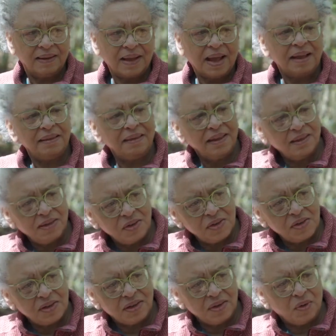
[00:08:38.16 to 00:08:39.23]
I think those
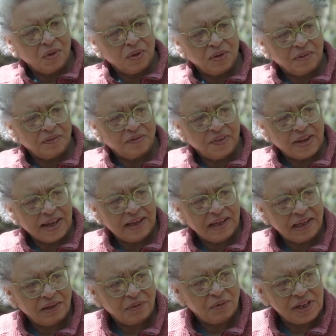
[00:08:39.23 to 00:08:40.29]
are all
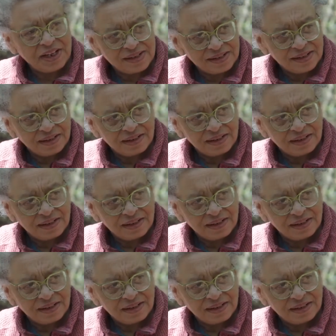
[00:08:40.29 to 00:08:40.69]
fairly recent